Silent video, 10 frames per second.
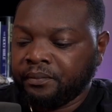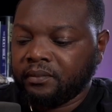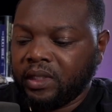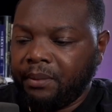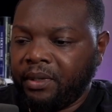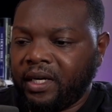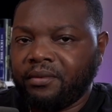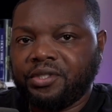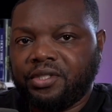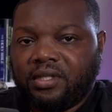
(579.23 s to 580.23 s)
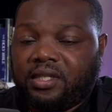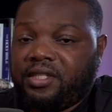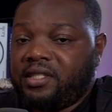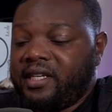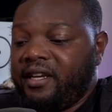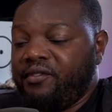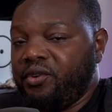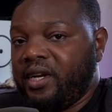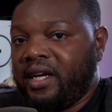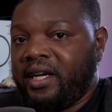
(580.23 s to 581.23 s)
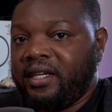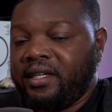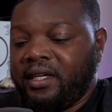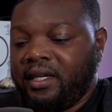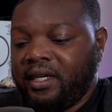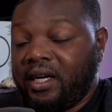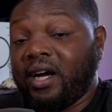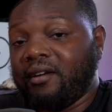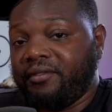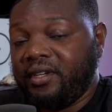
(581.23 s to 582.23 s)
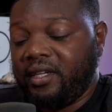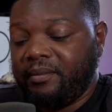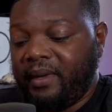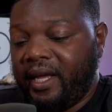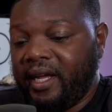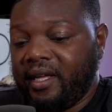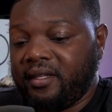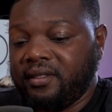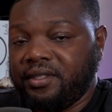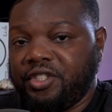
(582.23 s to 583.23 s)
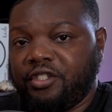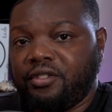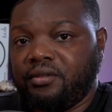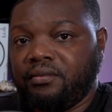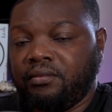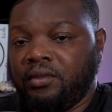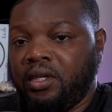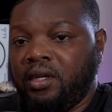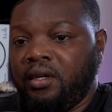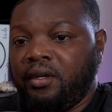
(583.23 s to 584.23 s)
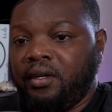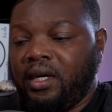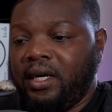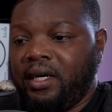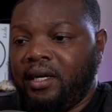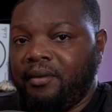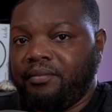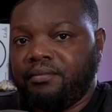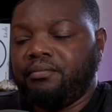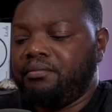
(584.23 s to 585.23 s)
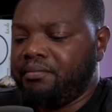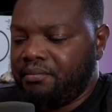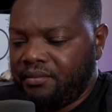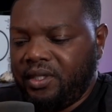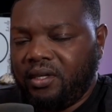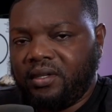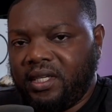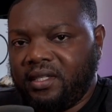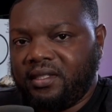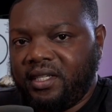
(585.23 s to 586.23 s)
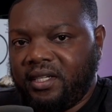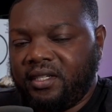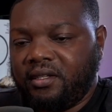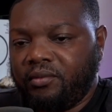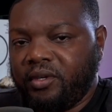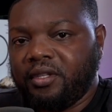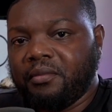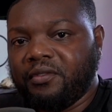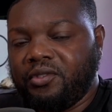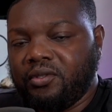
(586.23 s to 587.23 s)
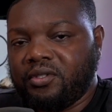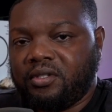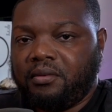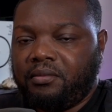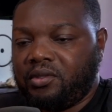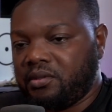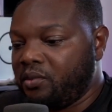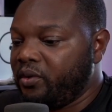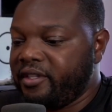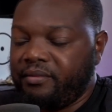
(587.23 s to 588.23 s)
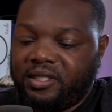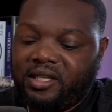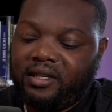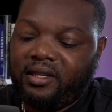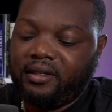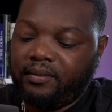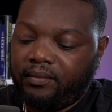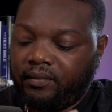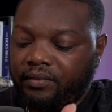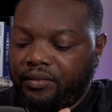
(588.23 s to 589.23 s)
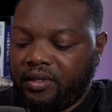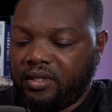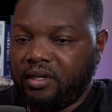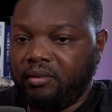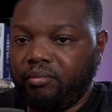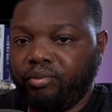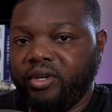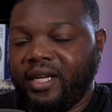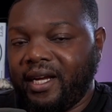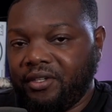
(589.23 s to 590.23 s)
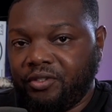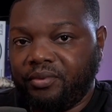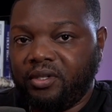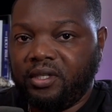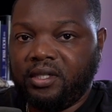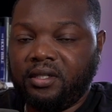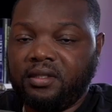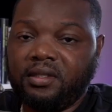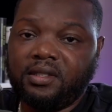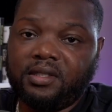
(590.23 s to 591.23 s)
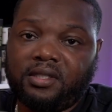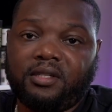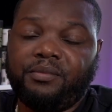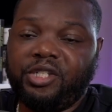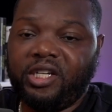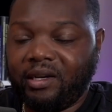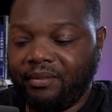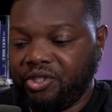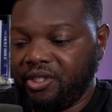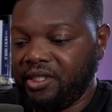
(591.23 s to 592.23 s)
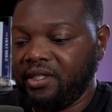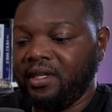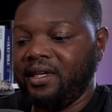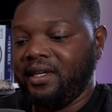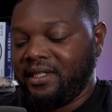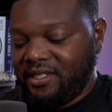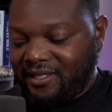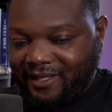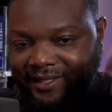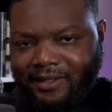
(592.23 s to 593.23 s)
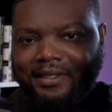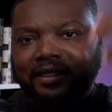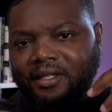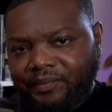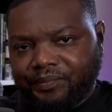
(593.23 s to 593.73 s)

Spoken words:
But I would just say, if you're not confident in math, just get in the rhythm of doing some arithmetic, some pre-algebra, some geometry, just to get the